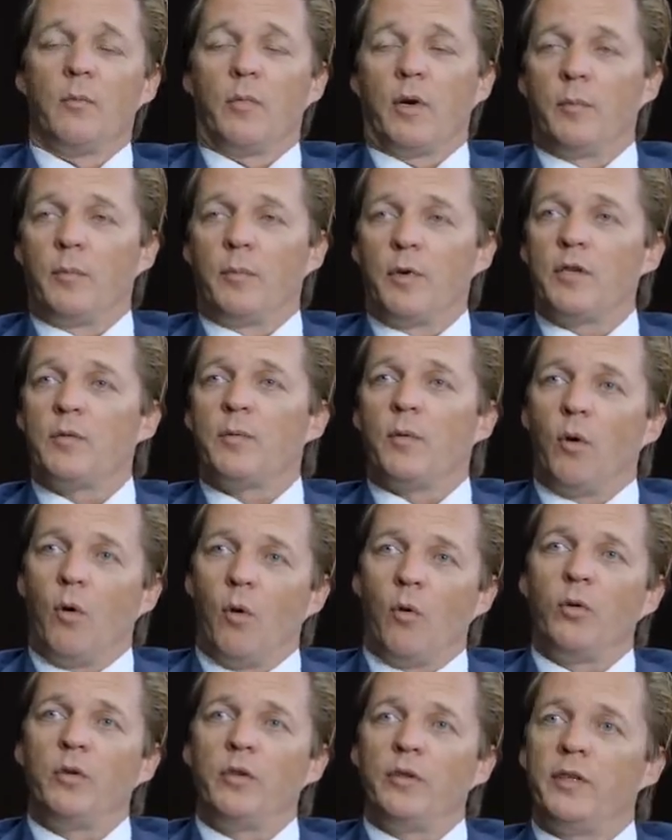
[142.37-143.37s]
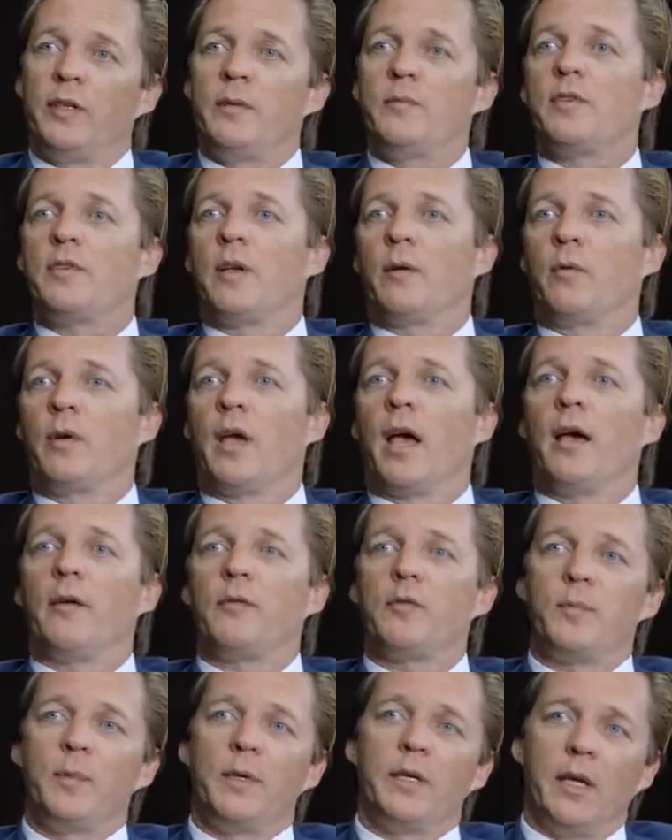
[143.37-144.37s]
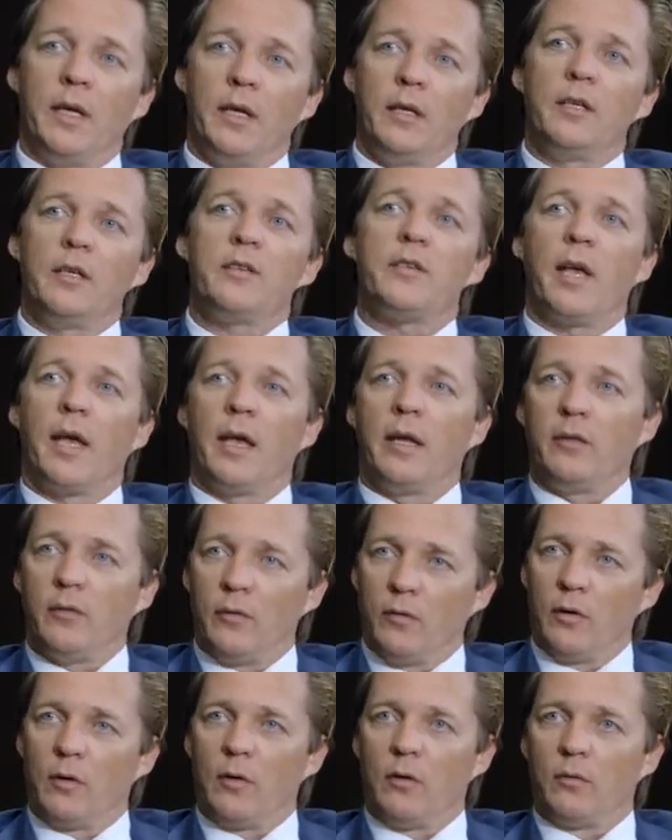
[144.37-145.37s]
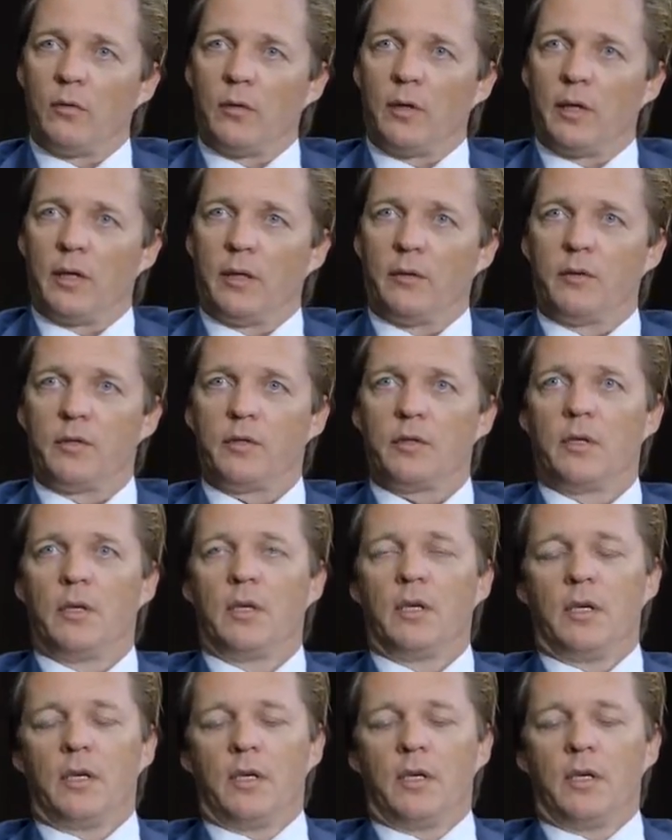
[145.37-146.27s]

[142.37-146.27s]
But in principle, all the teams that we have speak English and the local language.